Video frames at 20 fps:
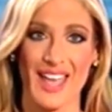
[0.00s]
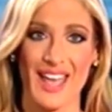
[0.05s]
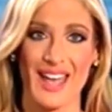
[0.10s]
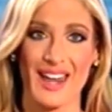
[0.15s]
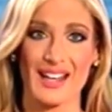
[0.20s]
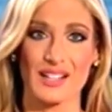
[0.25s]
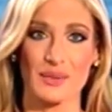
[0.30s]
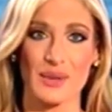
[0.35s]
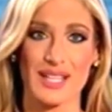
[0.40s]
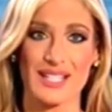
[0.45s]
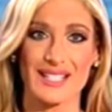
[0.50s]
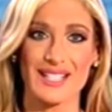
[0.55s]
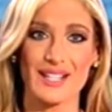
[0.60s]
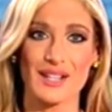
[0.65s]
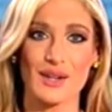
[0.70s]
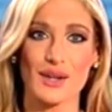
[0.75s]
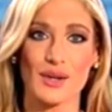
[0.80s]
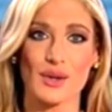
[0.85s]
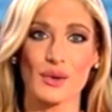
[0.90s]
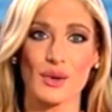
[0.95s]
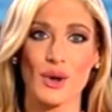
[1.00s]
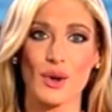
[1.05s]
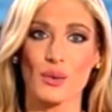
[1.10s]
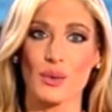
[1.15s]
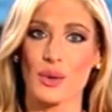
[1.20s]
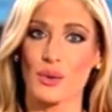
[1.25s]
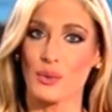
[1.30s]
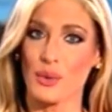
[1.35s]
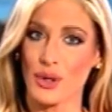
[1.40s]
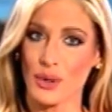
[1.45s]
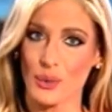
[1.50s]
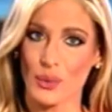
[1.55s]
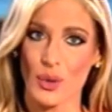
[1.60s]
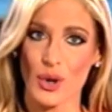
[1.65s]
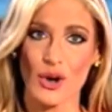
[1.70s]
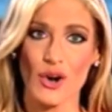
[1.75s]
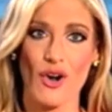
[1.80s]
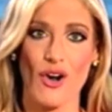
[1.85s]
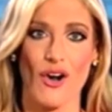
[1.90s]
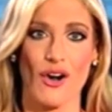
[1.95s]
And as we continue to grow, we will
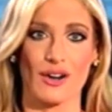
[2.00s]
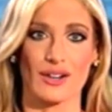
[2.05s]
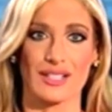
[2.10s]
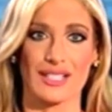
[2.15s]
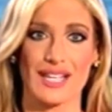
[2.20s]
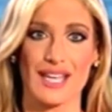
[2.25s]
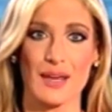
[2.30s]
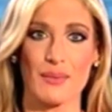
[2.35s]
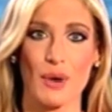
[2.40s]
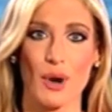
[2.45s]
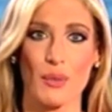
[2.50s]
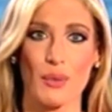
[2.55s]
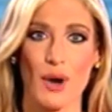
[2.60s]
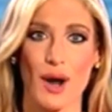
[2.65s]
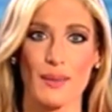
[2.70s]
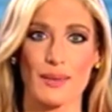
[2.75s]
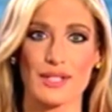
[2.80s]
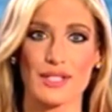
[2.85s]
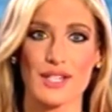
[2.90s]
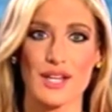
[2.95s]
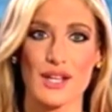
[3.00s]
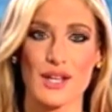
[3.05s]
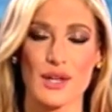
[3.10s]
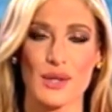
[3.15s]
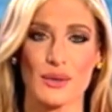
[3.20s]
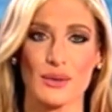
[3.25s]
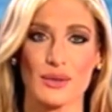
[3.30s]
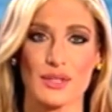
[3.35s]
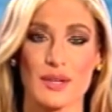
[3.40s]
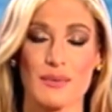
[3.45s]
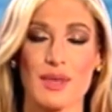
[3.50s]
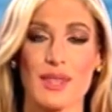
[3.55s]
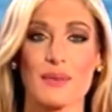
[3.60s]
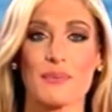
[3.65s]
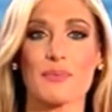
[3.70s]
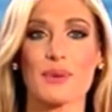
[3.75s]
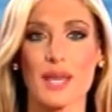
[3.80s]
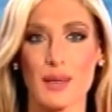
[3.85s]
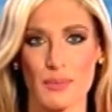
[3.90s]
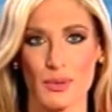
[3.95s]
work hard to keep our promise to you to be the
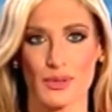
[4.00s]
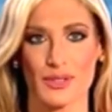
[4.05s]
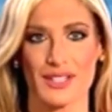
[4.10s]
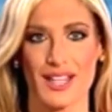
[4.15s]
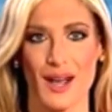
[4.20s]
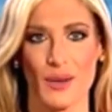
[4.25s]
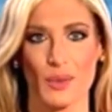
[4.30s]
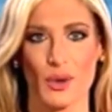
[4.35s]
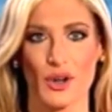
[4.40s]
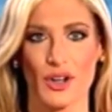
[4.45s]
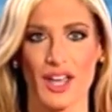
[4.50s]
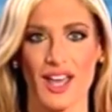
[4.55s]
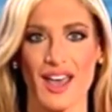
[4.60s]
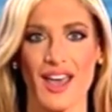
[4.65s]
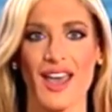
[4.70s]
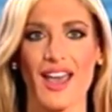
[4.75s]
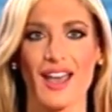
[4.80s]
people's network